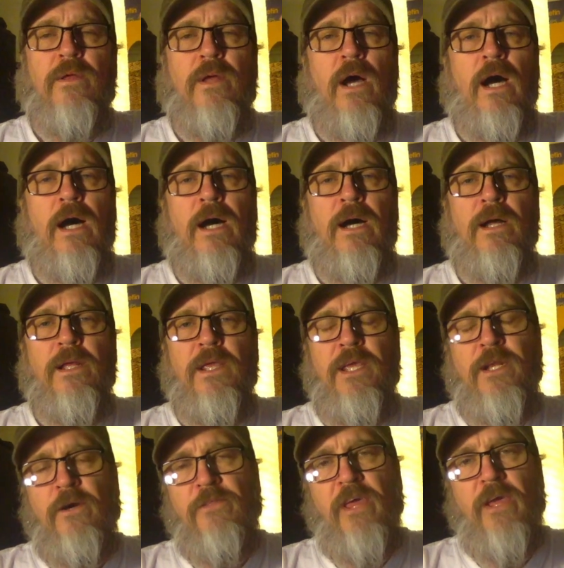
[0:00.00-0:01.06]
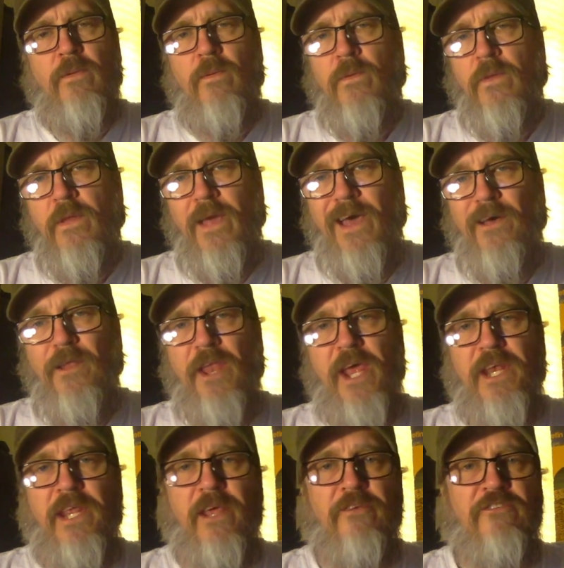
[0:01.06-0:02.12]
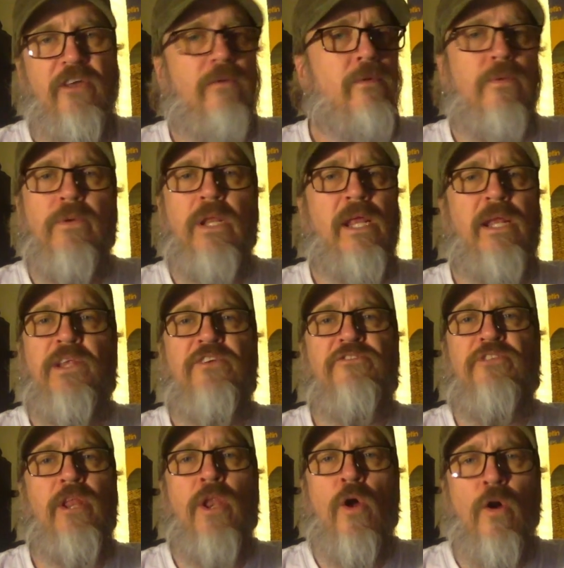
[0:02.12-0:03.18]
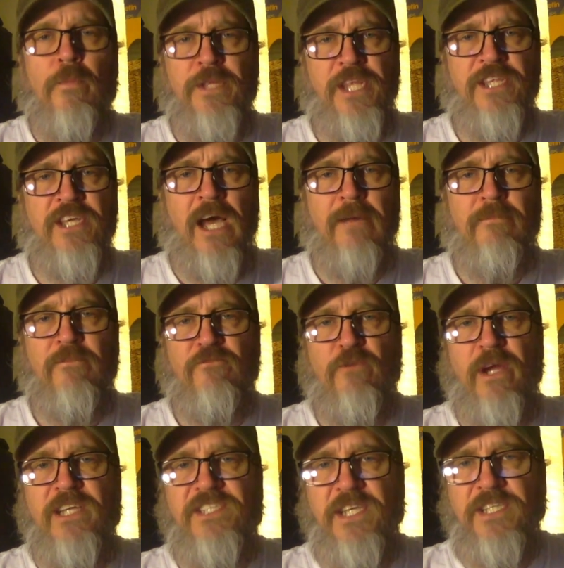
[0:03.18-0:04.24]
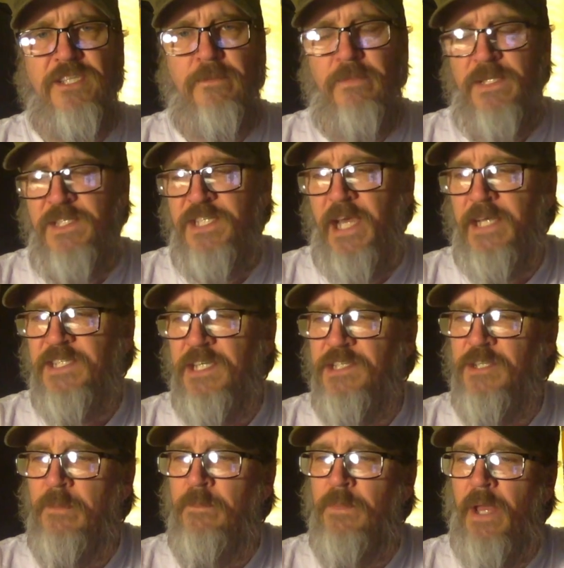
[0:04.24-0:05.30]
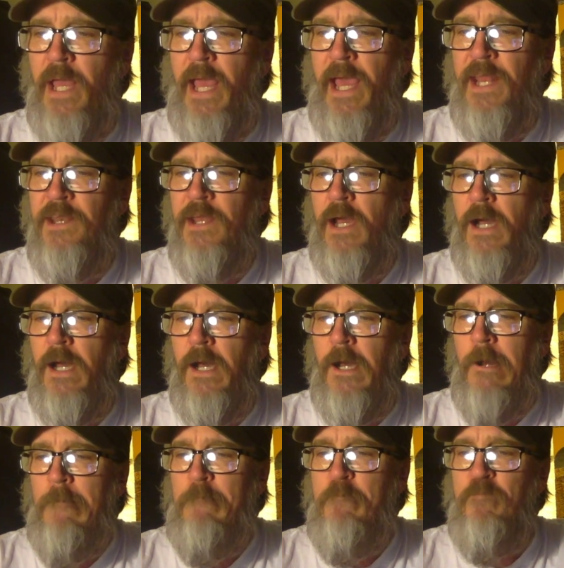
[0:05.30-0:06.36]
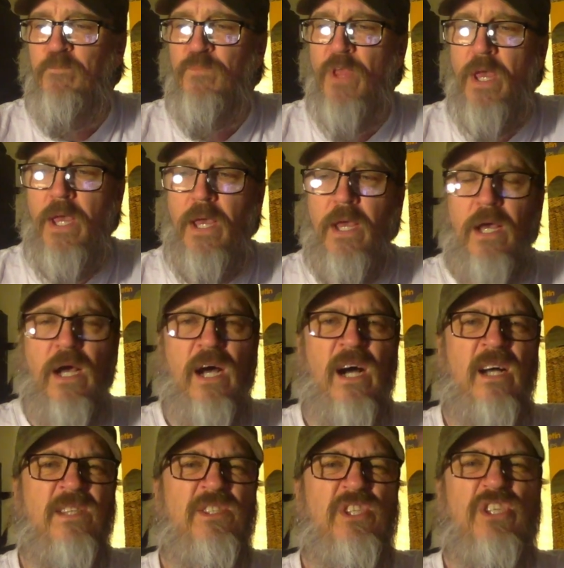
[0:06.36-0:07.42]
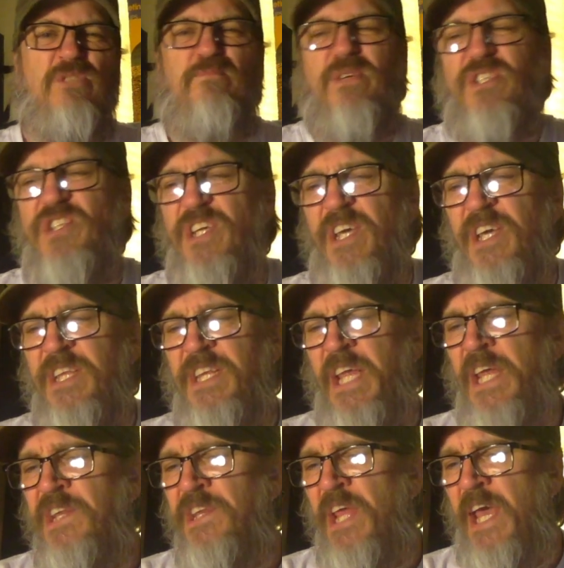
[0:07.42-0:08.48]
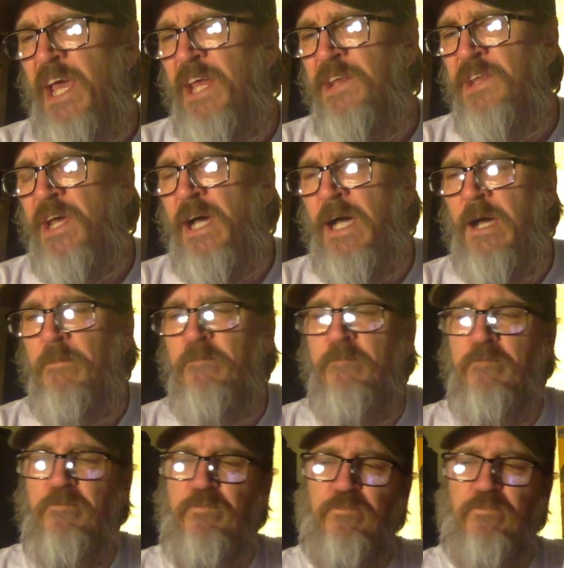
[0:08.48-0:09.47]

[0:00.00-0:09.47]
uh, you know, they held ideas that were really just the norm at the time of racism and sexism and um, uh, suspicion and... and um,